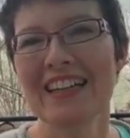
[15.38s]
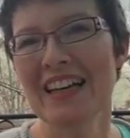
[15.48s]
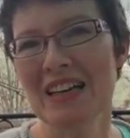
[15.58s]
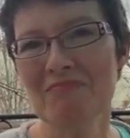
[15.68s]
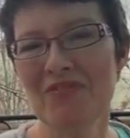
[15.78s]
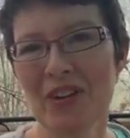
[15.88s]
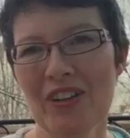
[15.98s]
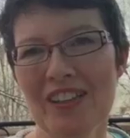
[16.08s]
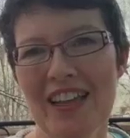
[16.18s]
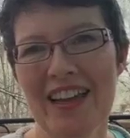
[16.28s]
I'm
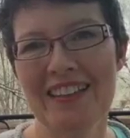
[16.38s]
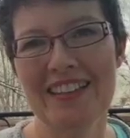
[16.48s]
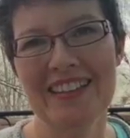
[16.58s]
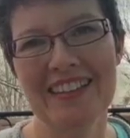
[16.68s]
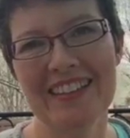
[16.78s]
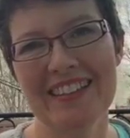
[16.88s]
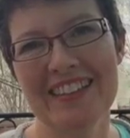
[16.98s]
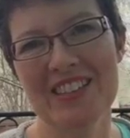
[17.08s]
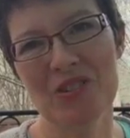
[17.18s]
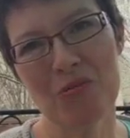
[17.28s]
very glad that